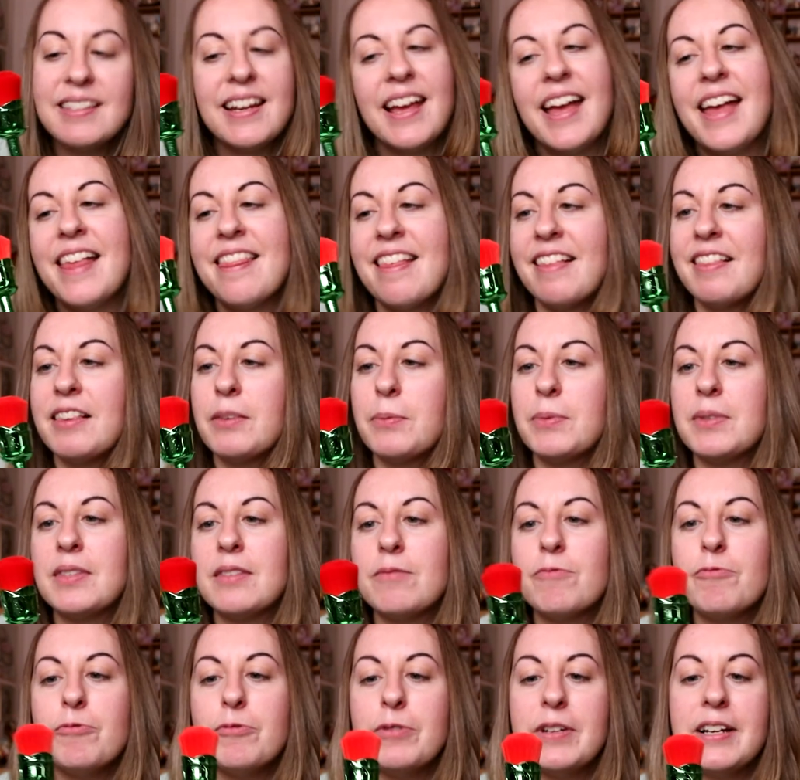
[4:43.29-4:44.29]
I think this
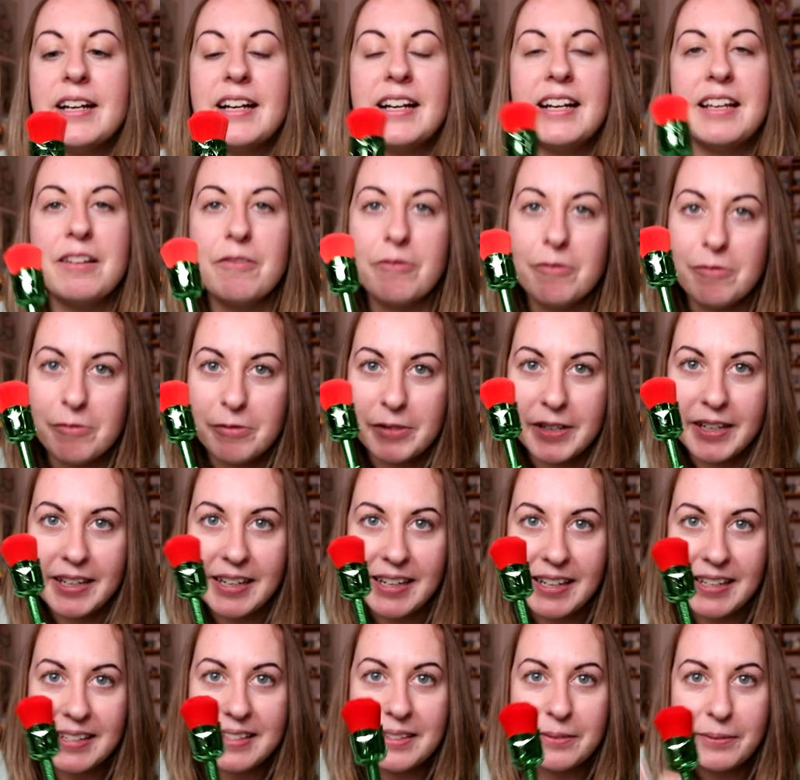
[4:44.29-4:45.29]
one's really,
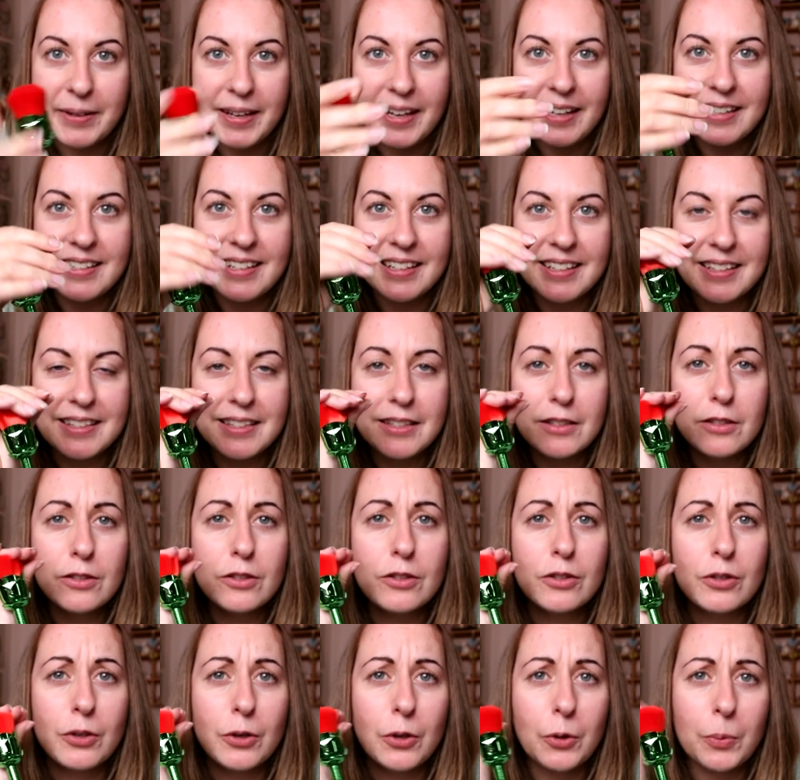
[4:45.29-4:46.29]
really sweet,
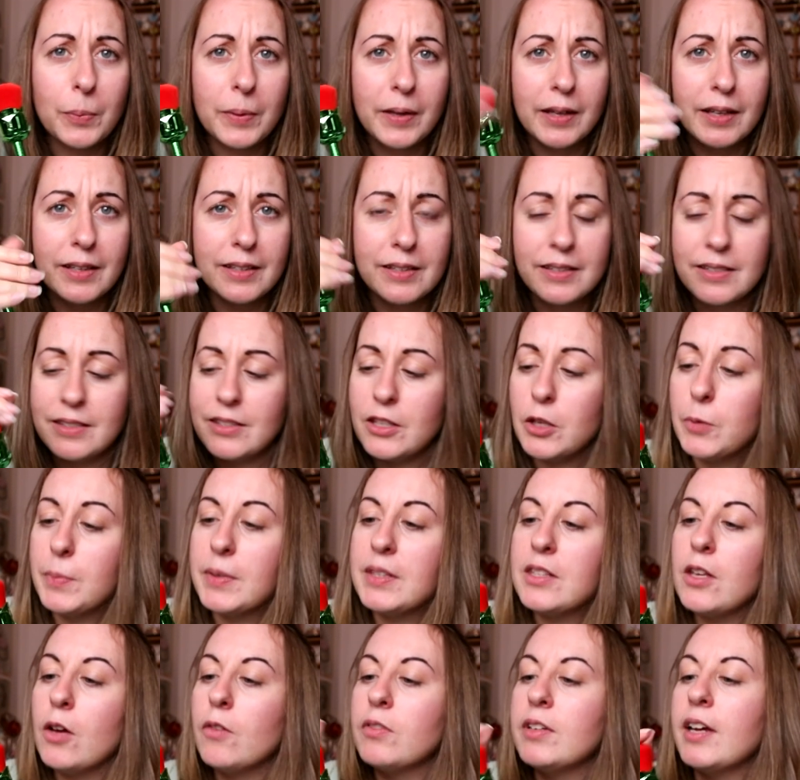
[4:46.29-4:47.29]
super, super
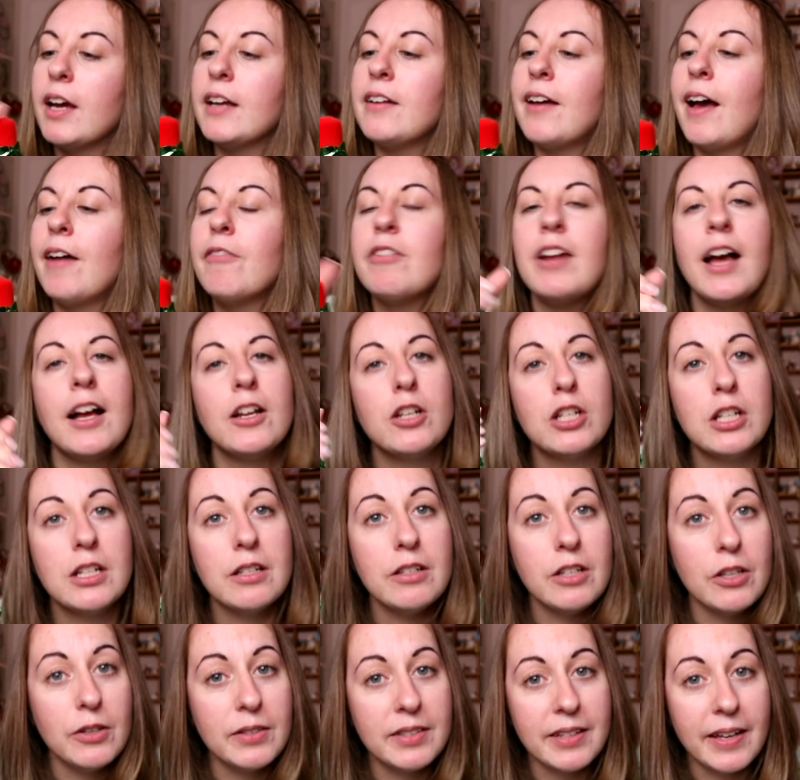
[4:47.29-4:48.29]
soft. I haven't
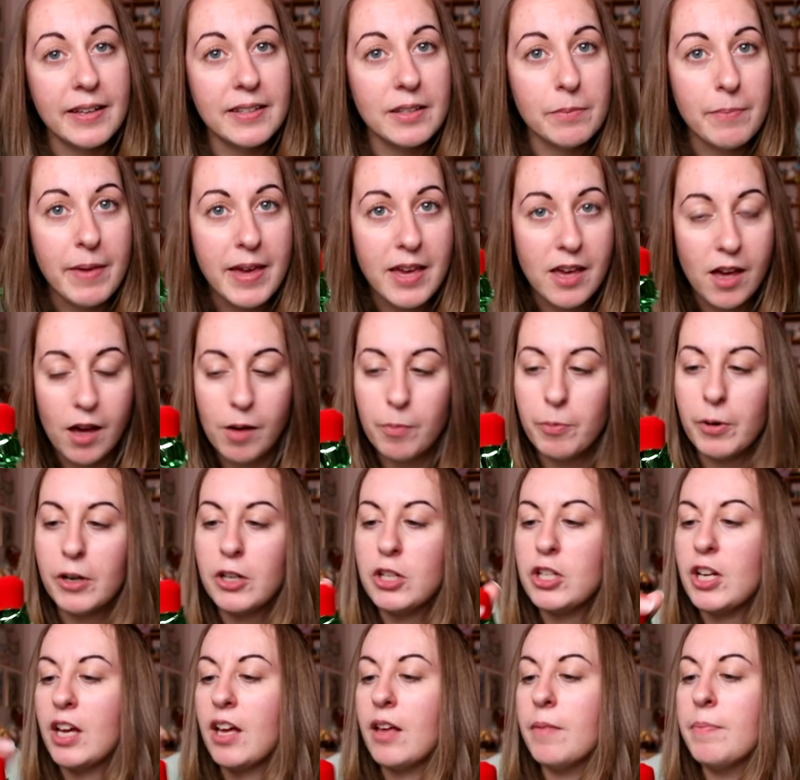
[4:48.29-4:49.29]
actually used it as a makeup
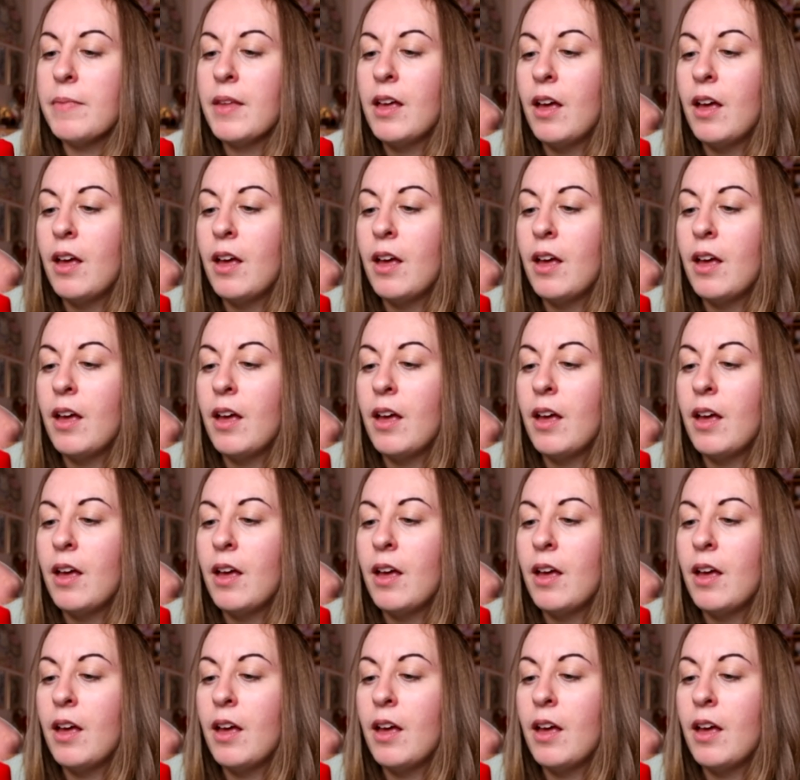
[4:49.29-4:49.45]
brush yet.